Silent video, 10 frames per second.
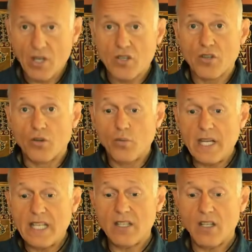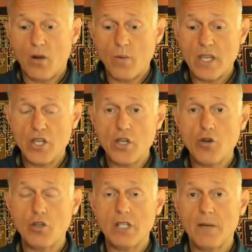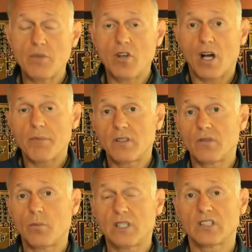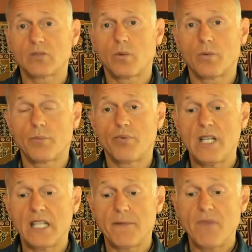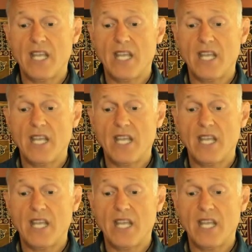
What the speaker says: So the reason that we use the abdominal muscles when we're breathing